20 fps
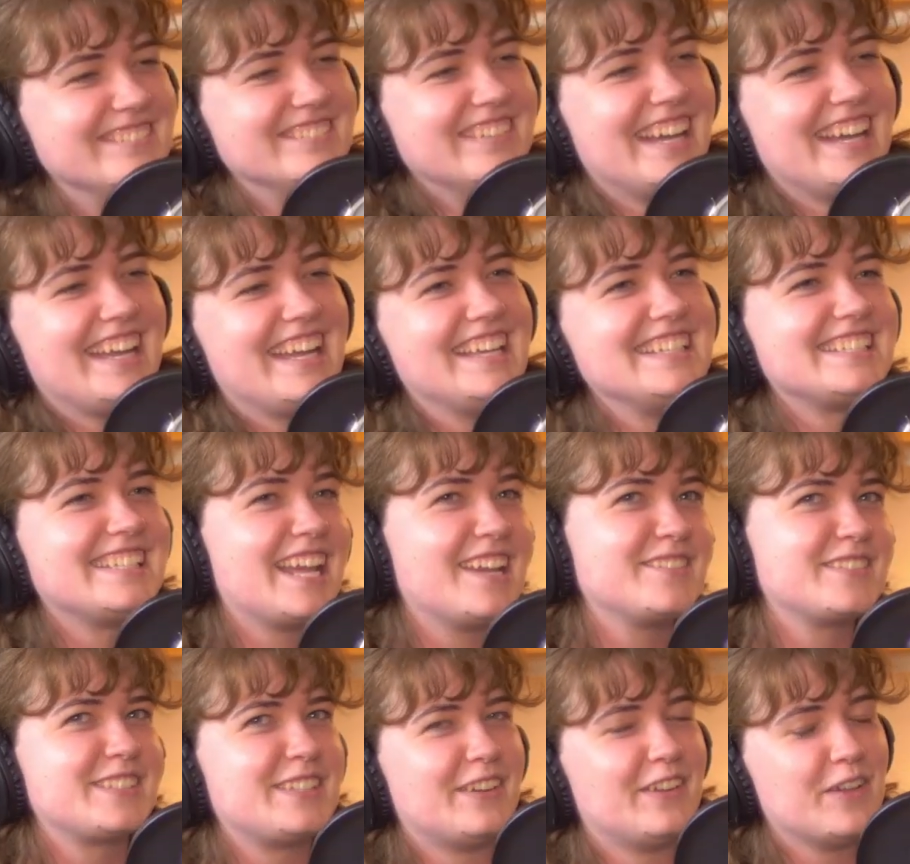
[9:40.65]
His
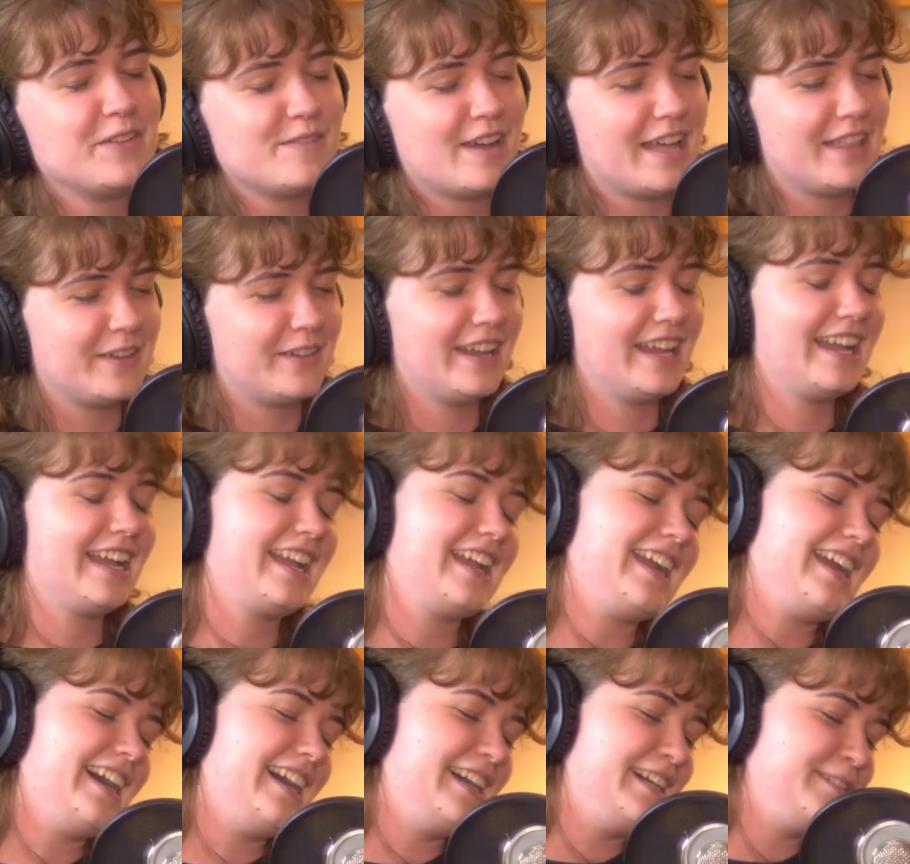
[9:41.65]
name's Nolan, by the way.
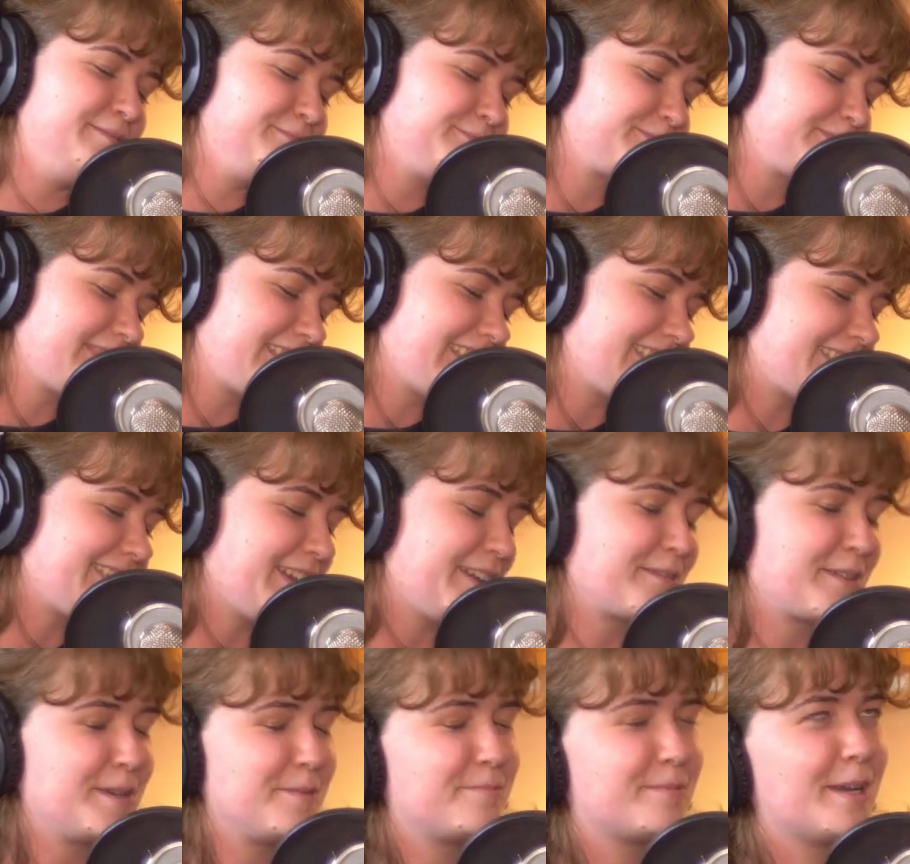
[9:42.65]
So I'm
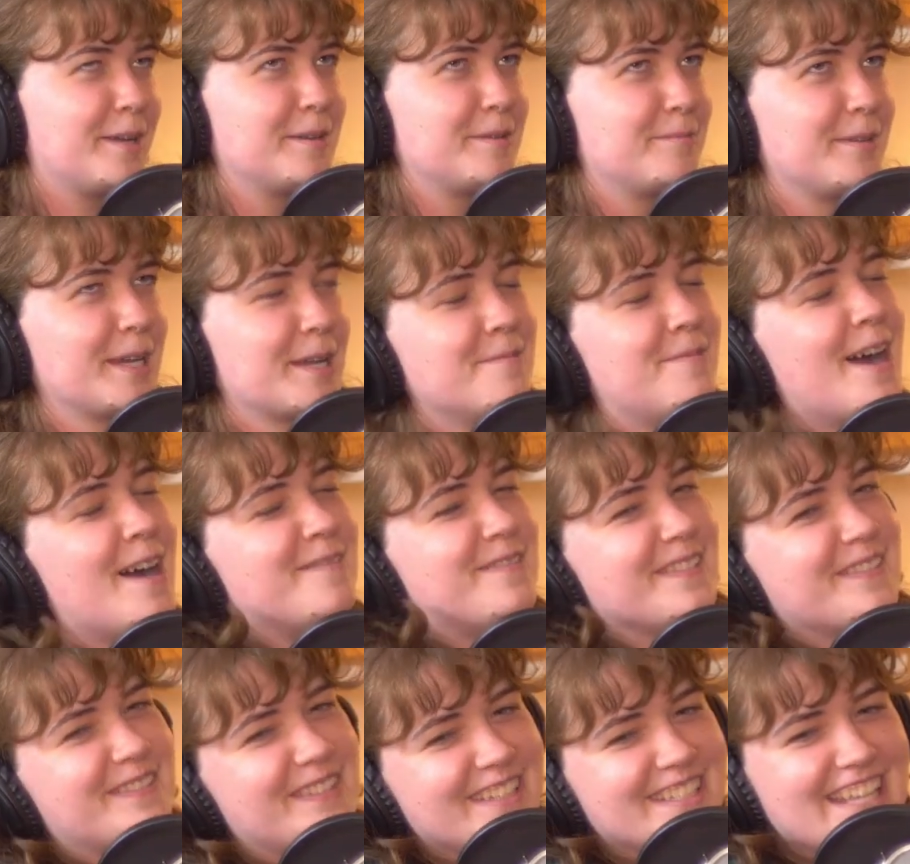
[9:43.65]
going to probably bring him up
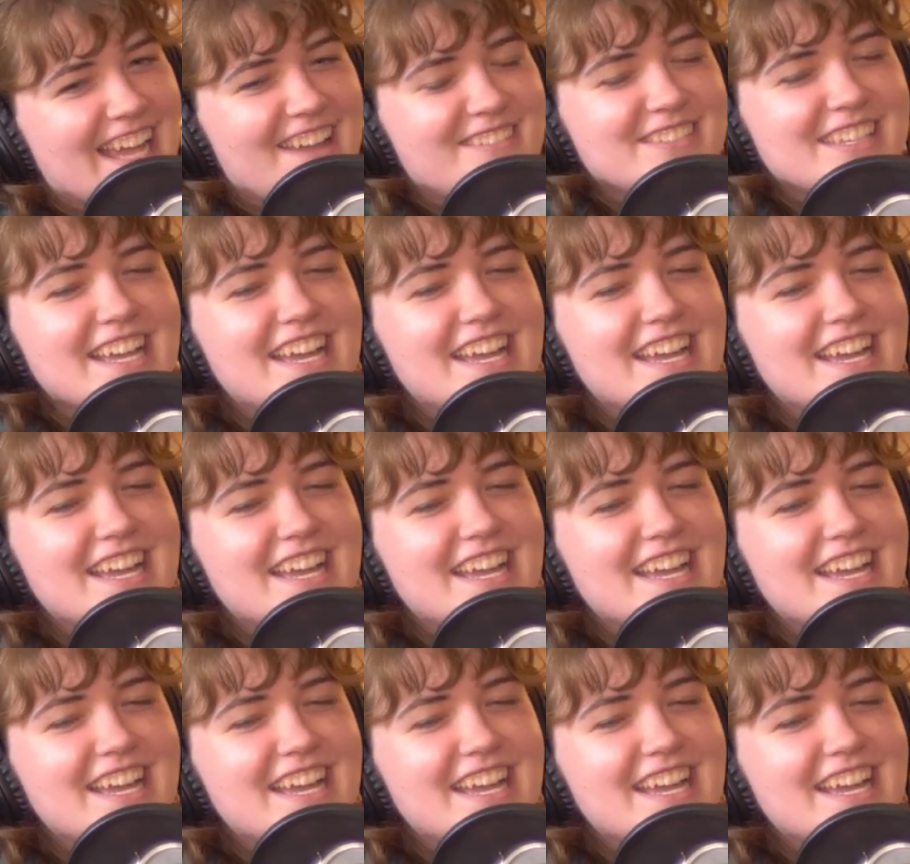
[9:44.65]
a few times.